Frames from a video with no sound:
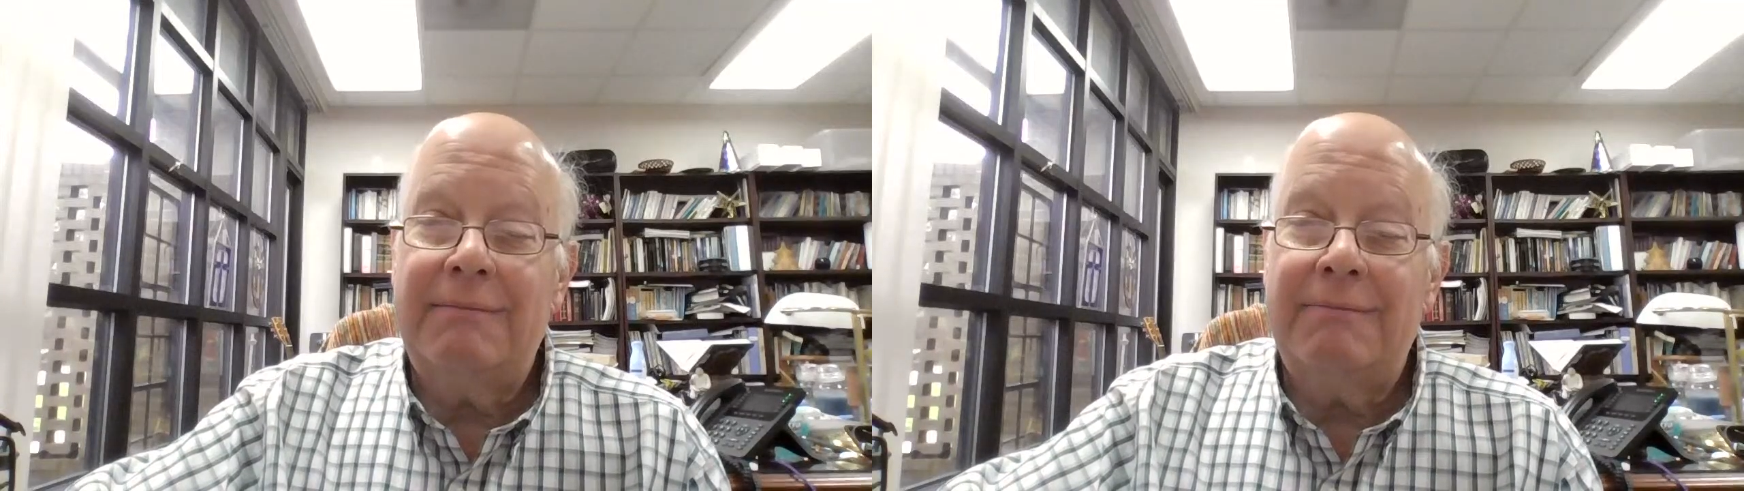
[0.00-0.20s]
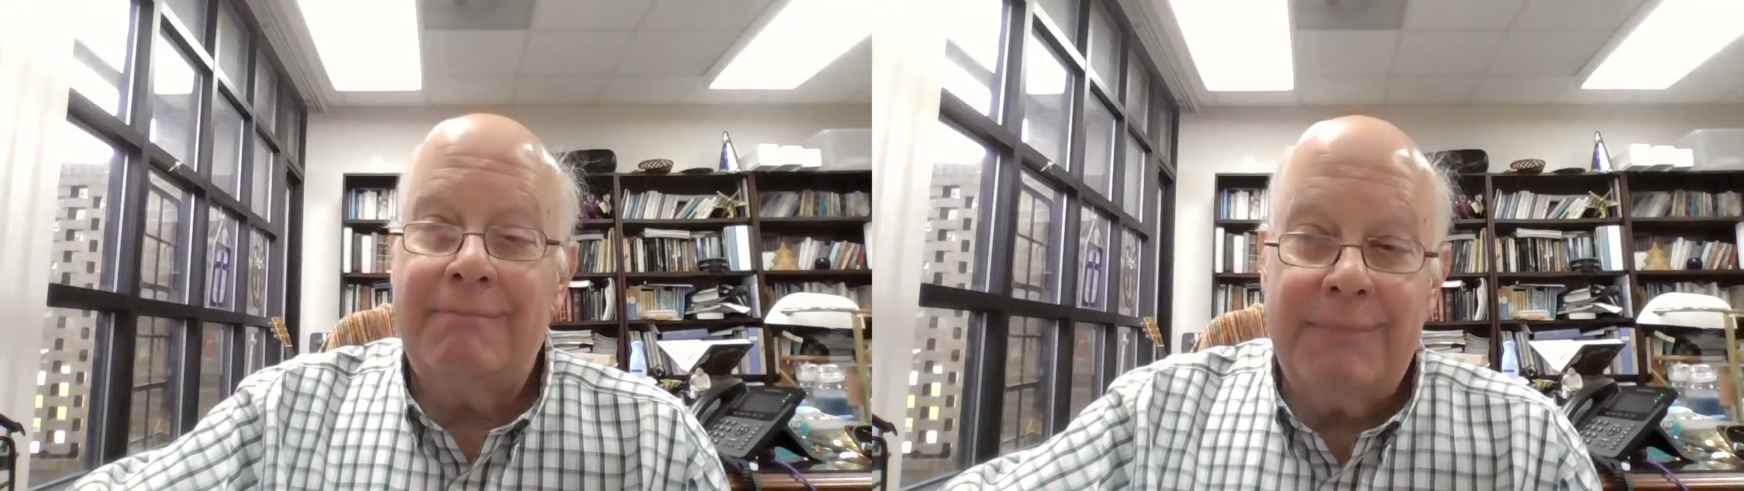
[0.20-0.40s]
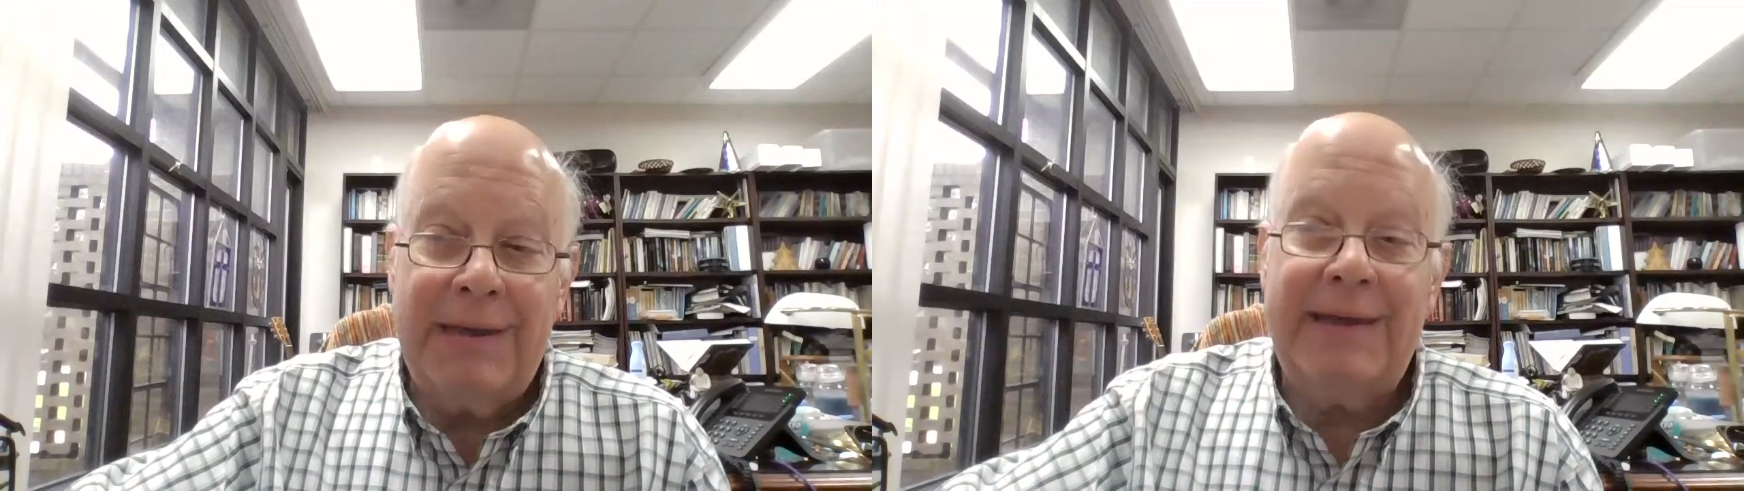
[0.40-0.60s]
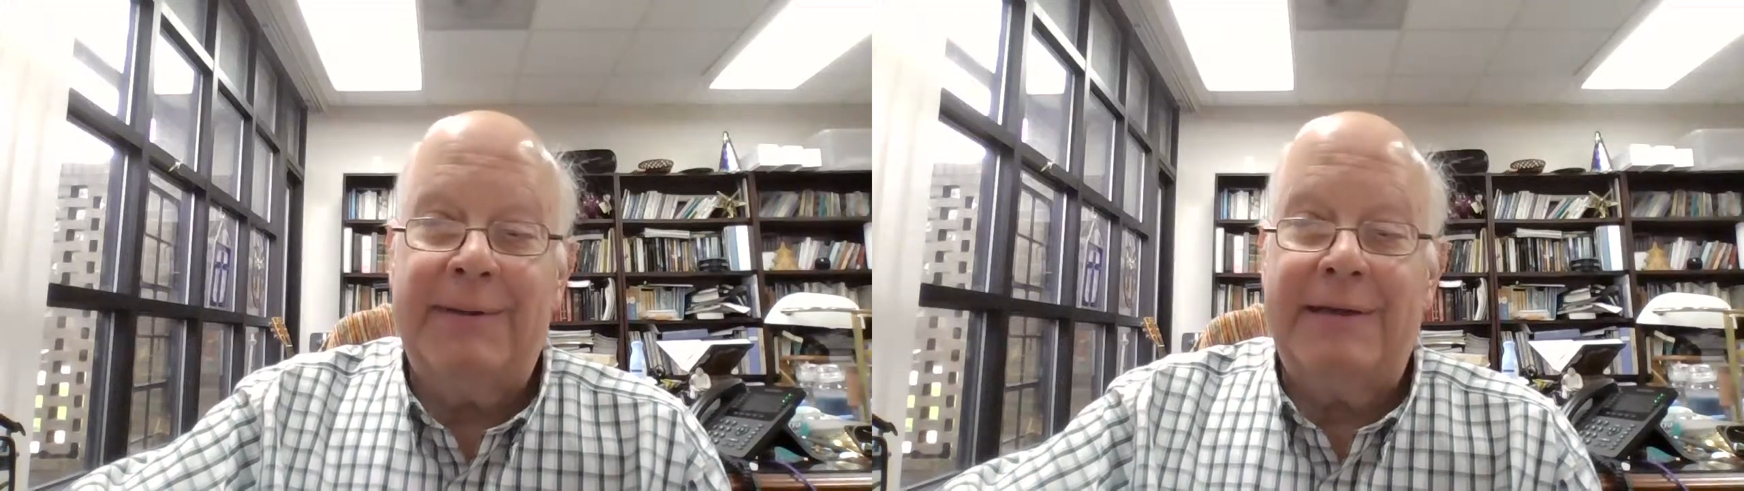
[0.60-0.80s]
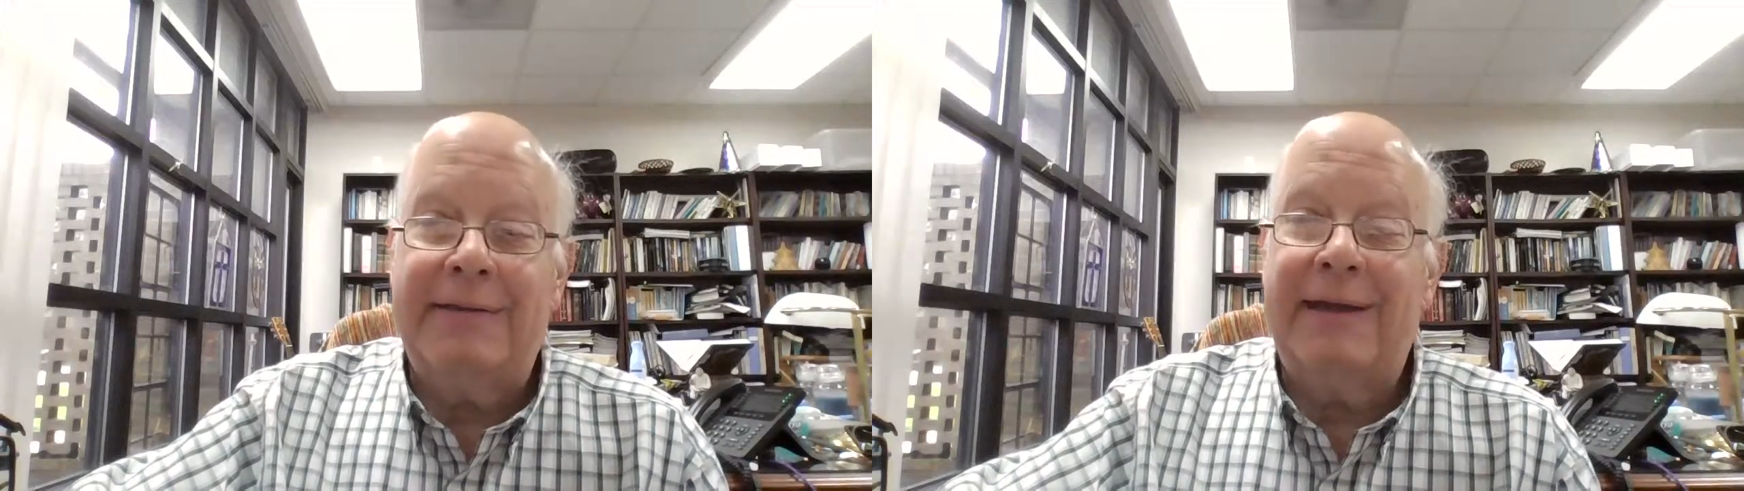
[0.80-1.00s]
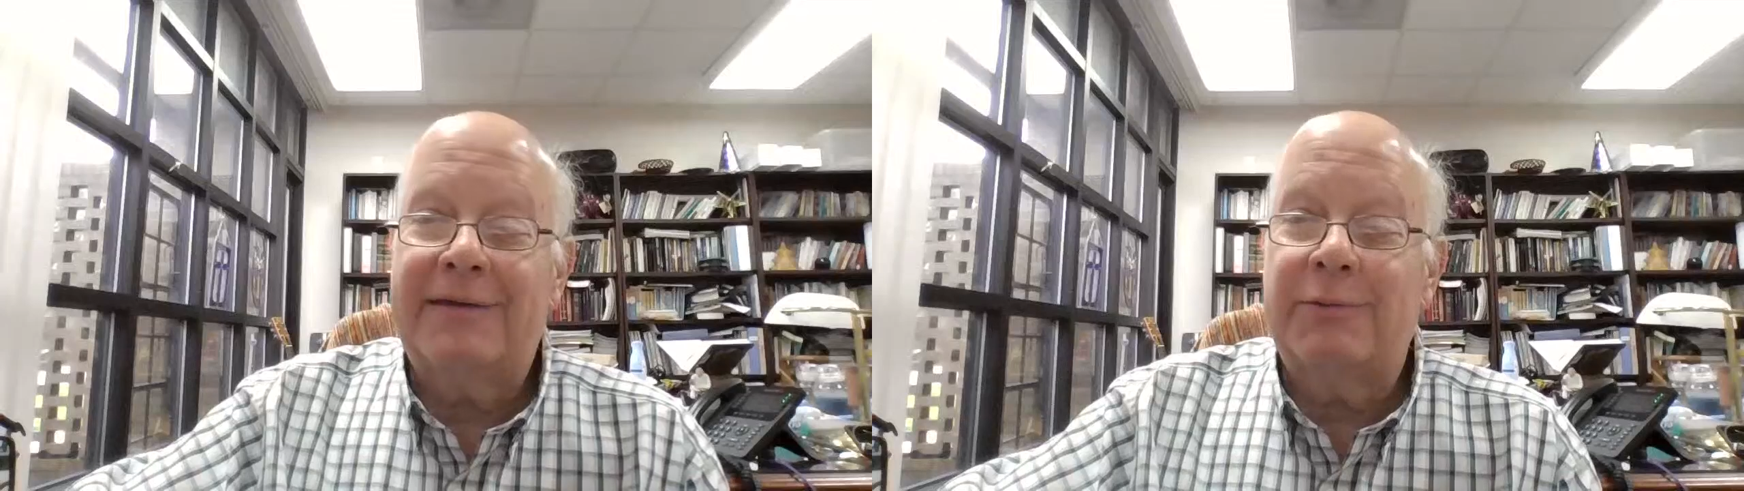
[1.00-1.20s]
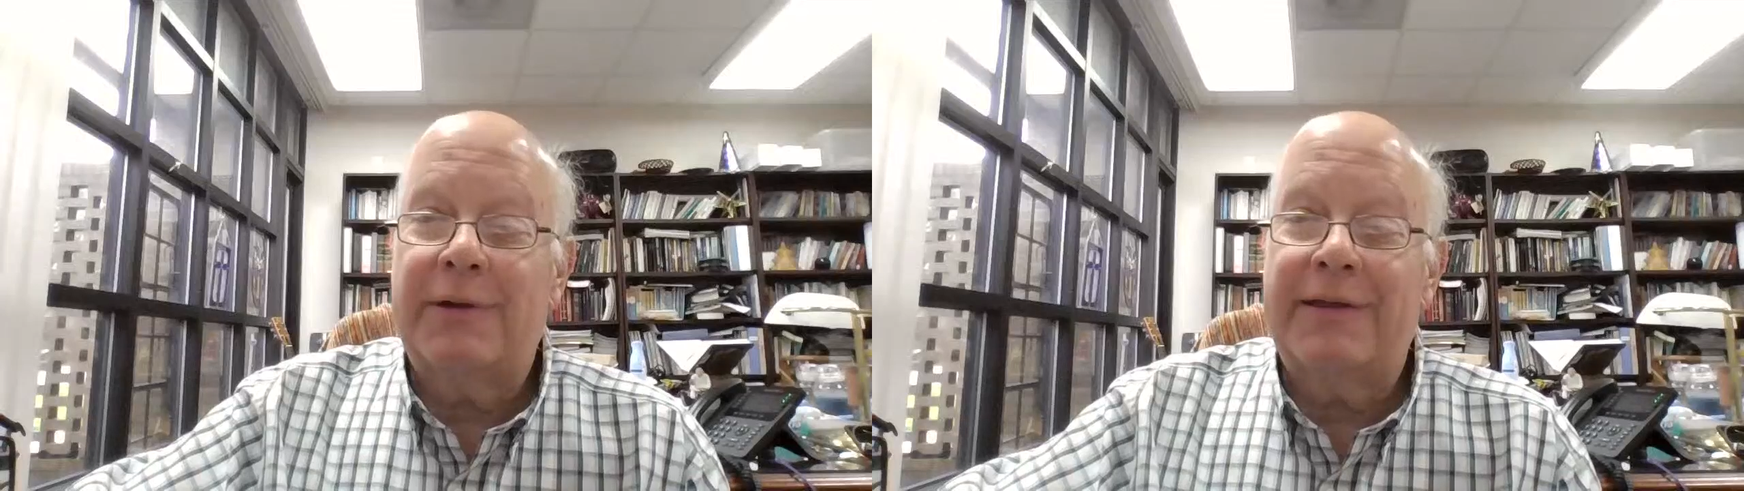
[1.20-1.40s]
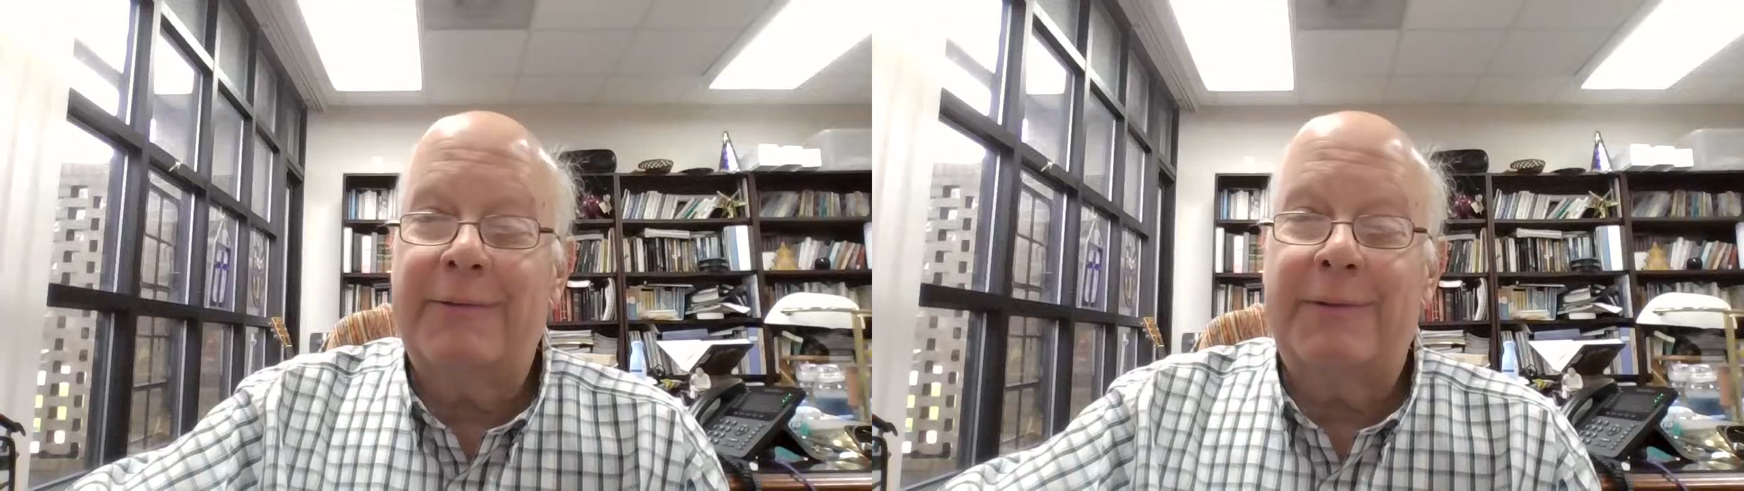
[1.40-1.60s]
maybe that's where
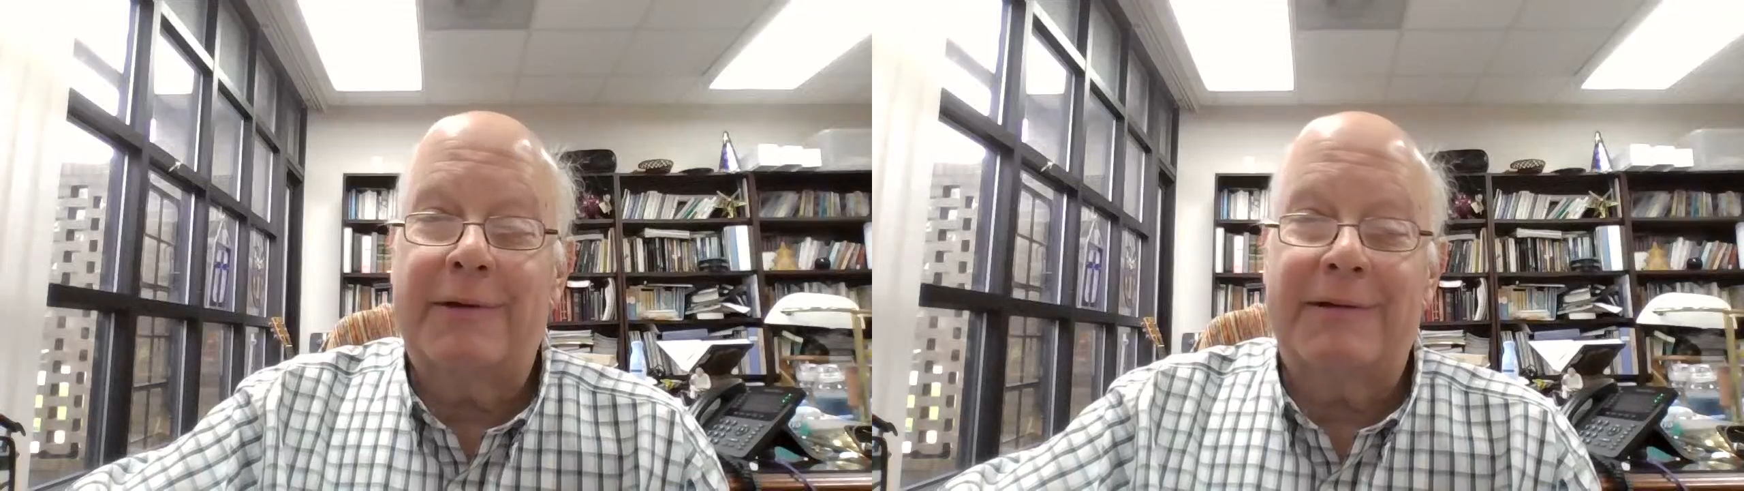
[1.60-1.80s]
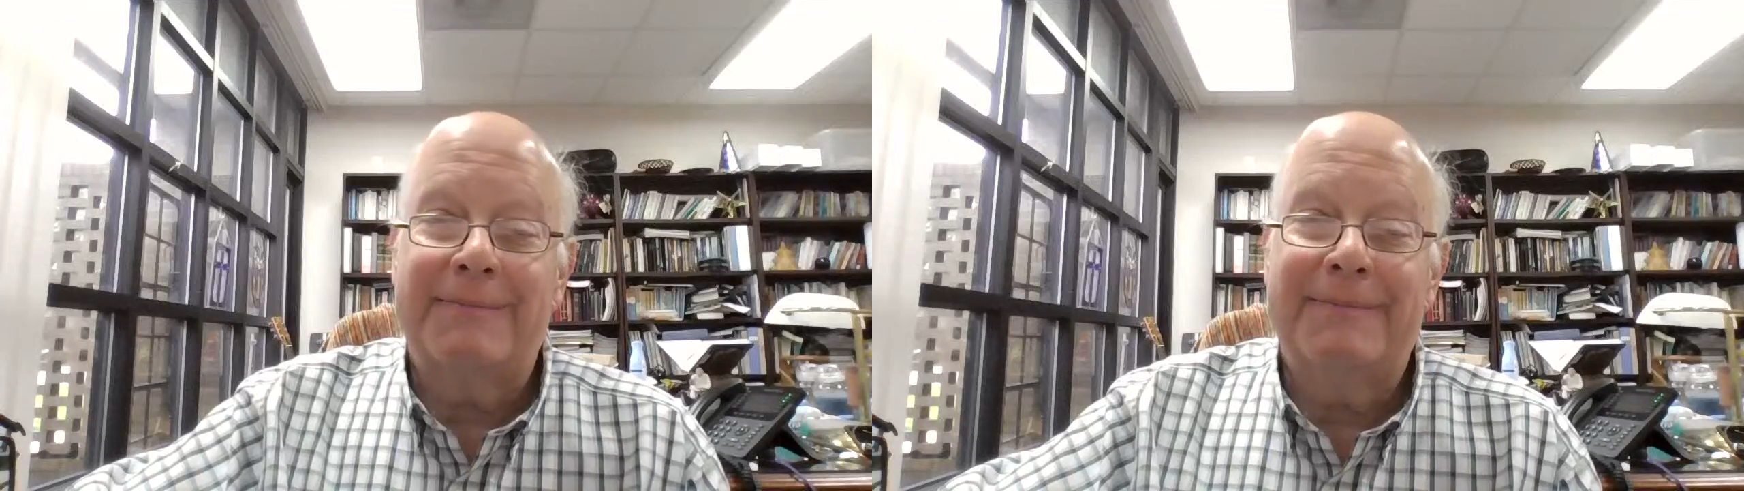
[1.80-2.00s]
they were.